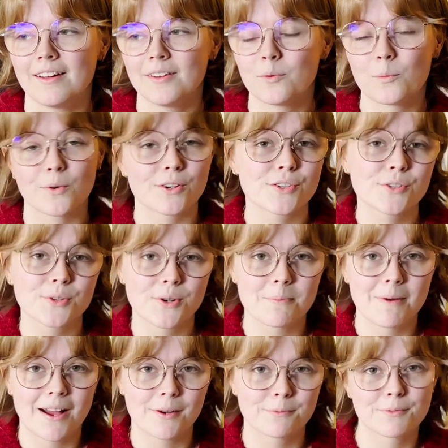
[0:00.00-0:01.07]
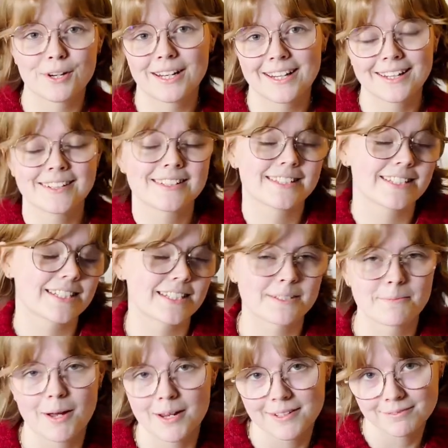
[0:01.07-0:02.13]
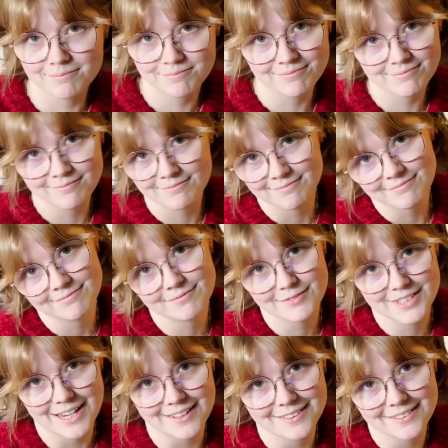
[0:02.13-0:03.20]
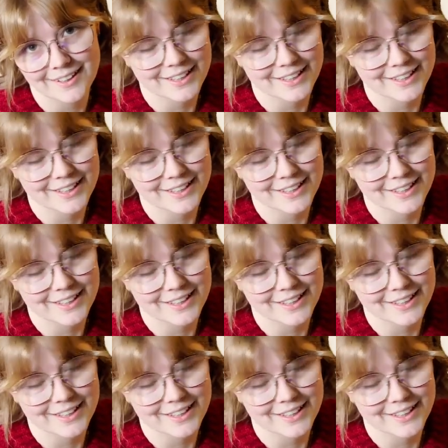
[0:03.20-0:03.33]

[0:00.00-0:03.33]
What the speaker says: want to talk about, really, because this is my channel.